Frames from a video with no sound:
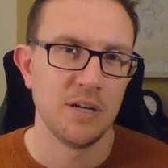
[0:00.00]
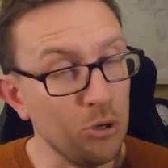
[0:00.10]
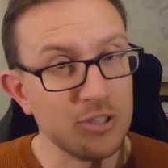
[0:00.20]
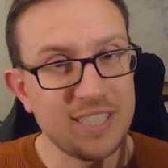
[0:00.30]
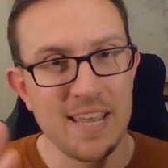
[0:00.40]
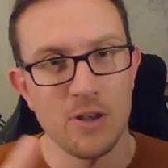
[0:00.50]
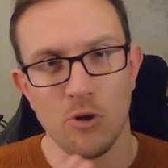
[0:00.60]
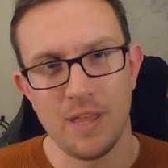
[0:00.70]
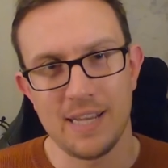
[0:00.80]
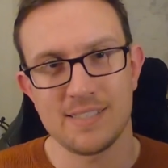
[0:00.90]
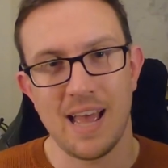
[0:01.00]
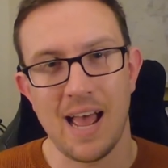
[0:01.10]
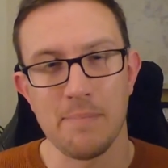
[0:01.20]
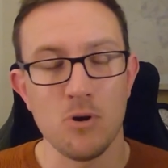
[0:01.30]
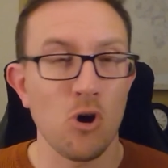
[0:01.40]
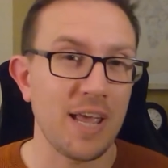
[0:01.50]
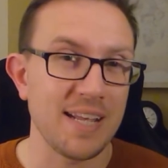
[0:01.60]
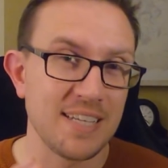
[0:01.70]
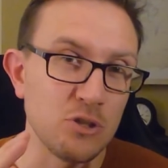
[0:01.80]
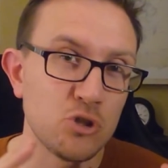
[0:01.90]
But saying all this, I'm not
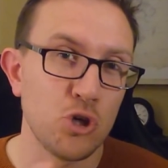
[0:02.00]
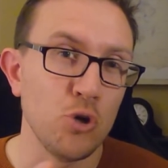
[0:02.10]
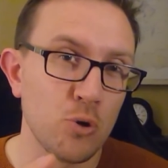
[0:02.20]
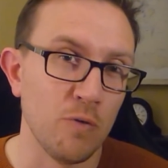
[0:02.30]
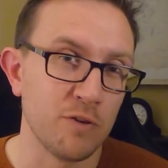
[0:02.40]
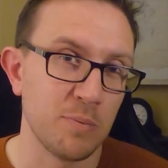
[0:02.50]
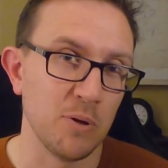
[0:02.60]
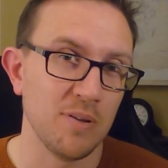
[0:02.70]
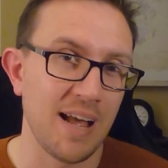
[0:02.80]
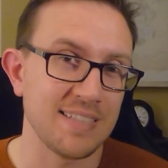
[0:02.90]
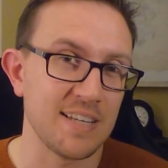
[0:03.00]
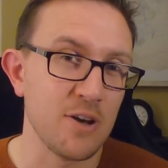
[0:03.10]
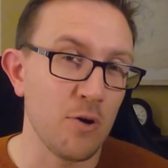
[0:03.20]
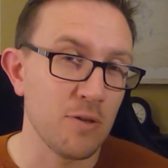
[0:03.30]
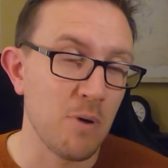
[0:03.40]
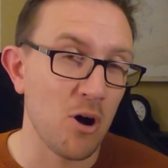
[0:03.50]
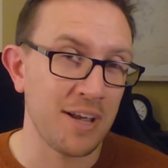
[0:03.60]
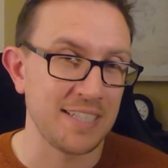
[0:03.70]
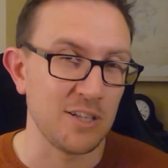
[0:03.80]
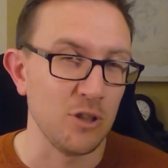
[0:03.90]
getting too comfortable, as I know the
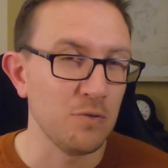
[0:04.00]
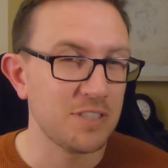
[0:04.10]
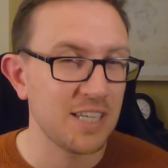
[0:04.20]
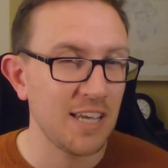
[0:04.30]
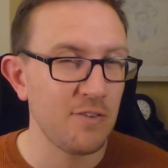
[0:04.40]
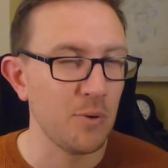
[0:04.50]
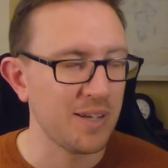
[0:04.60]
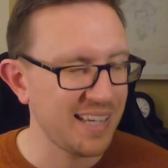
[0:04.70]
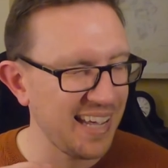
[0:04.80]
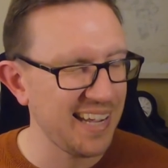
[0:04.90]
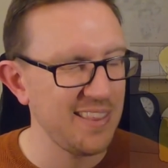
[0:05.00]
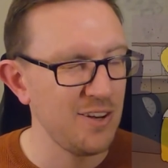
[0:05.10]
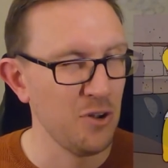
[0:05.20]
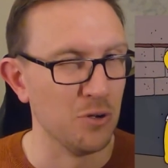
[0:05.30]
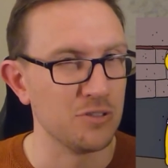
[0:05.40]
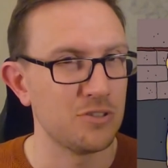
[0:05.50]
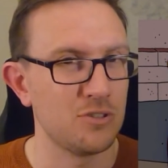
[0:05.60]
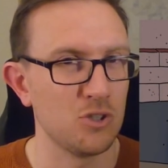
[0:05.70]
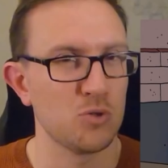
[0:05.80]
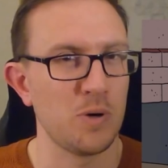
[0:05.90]
markets love to give you a kick in the nuts
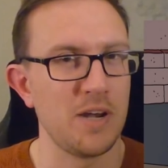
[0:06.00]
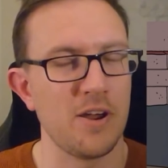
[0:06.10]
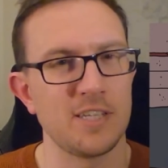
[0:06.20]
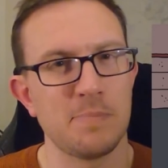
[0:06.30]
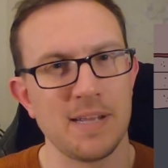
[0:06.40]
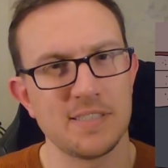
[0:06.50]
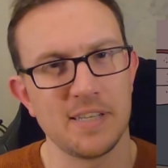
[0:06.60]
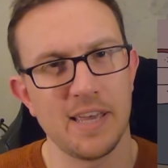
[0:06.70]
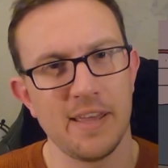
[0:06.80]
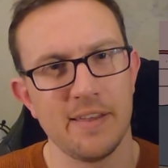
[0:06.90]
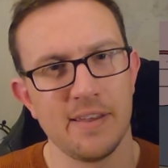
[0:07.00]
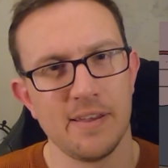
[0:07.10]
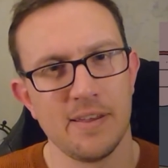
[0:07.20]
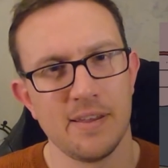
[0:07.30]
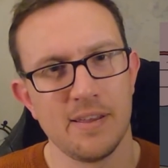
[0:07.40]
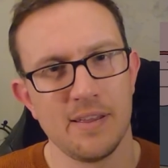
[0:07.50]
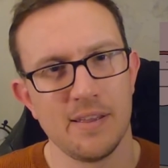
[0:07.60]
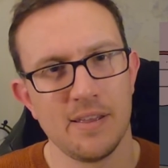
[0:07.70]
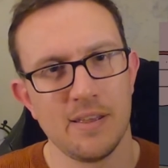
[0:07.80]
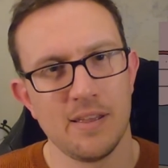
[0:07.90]
just when you're not expecting it.
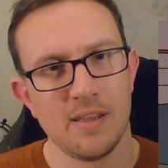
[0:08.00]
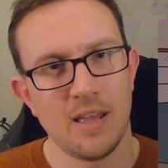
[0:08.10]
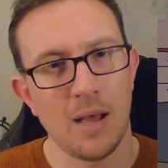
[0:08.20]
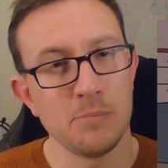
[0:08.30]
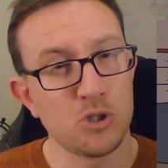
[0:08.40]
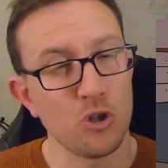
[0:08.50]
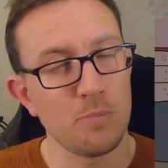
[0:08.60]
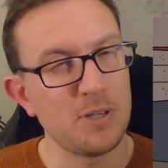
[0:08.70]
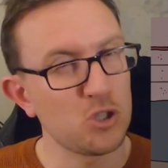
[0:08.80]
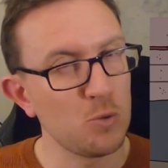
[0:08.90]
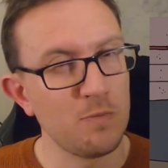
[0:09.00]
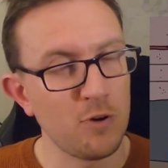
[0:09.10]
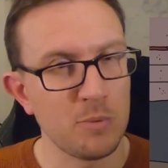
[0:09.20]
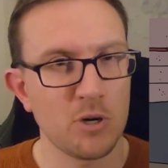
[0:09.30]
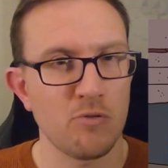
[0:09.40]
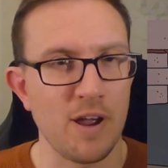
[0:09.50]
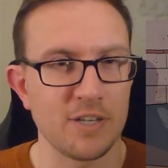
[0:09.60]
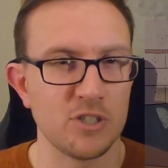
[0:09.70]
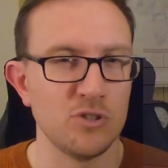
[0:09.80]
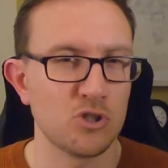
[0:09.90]
I'm sure there'll be some form of
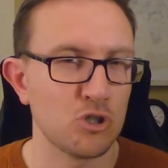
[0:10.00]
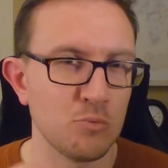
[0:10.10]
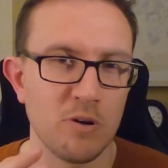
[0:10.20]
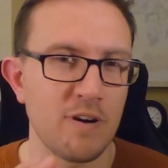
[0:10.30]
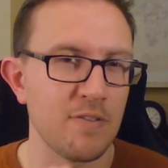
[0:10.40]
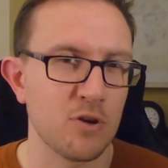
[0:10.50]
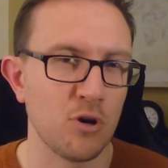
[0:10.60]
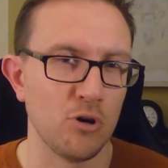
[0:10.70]
correction somewhere around the